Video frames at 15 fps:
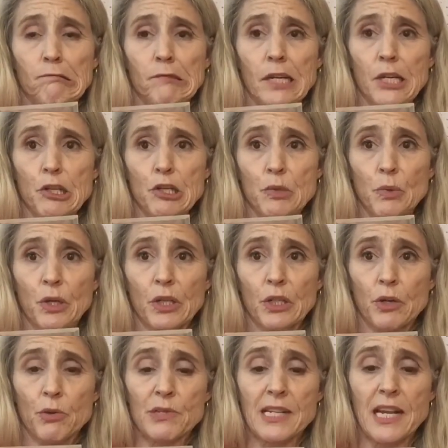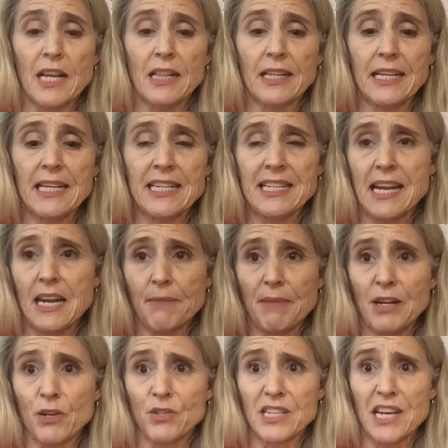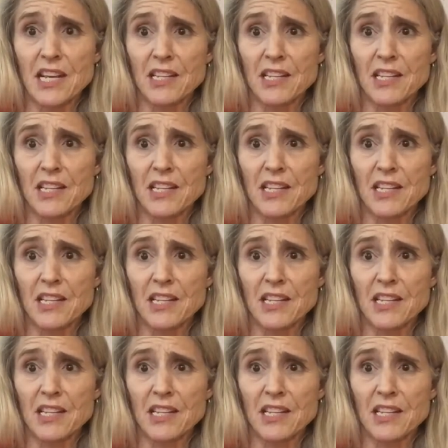I used to work in a hotel, and he stayed at my hotel,